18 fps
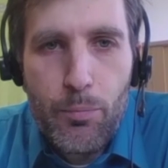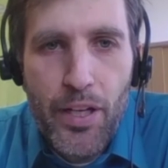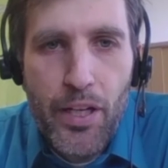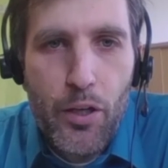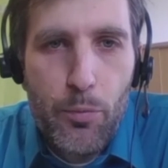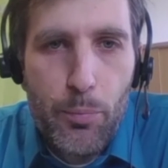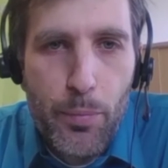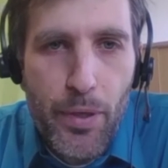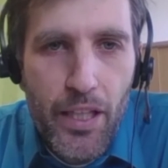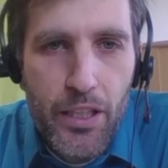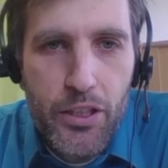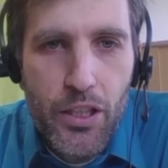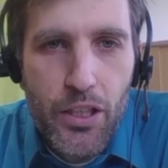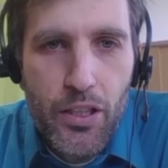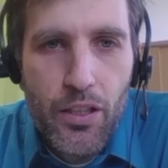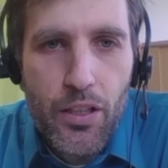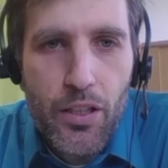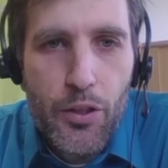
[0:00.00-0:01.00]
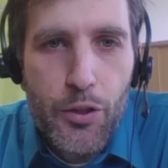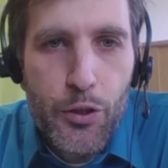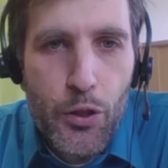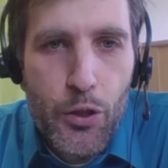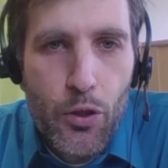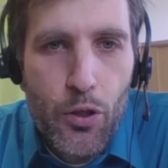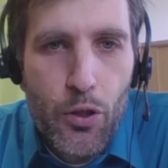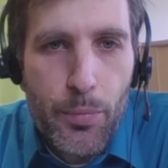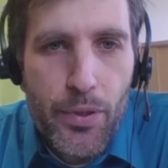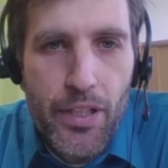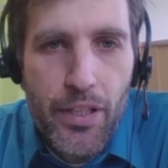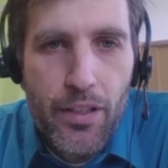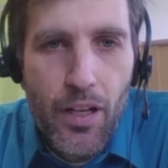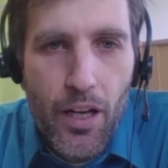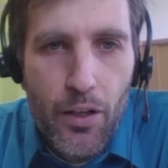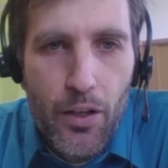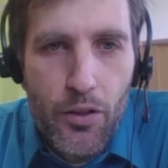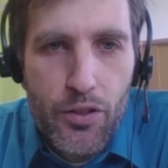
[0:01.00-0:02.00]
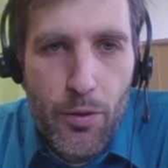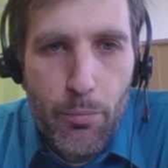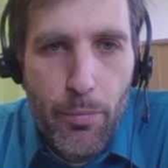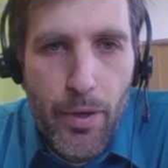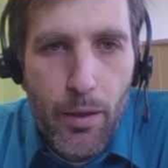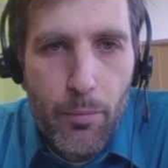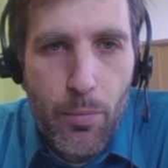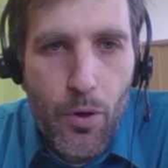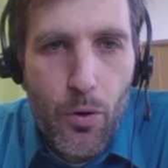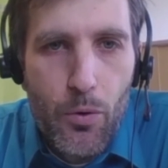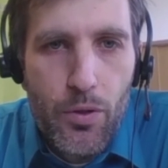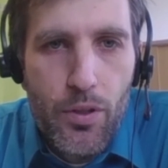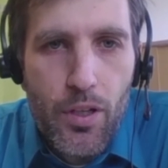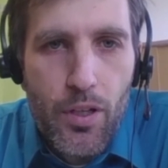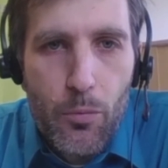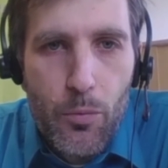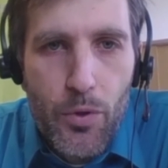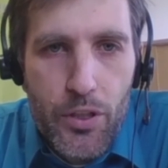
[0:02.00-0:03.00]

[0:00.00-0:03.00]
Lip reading: bigger picture European hydrogen backbone,